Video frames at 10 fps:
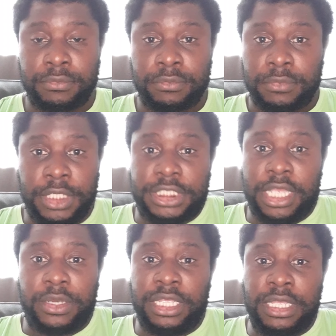He's the
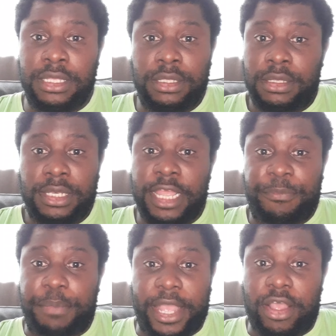only
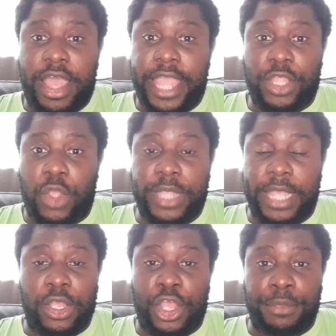left back I know that
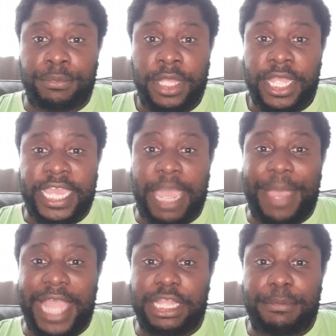kept
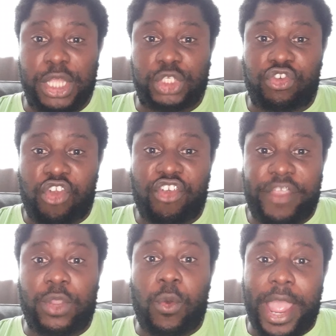Adama
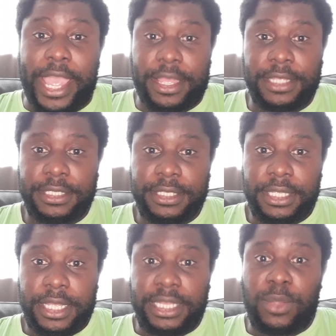Traore quiet
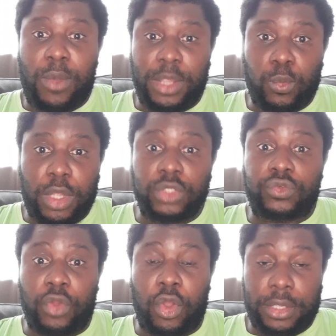in the 1-1
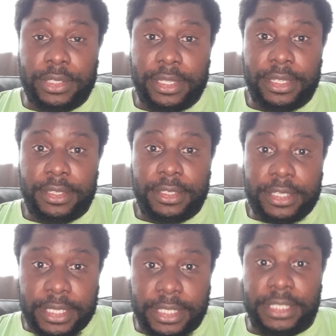draw.
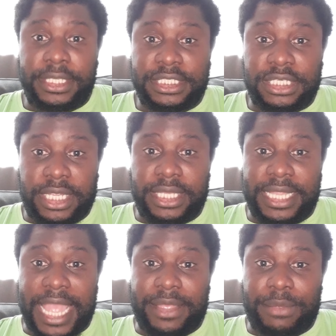
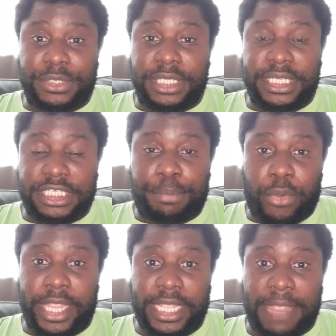That was a
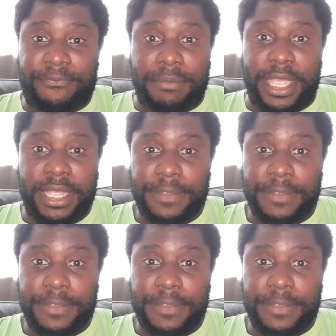disappointing game for me.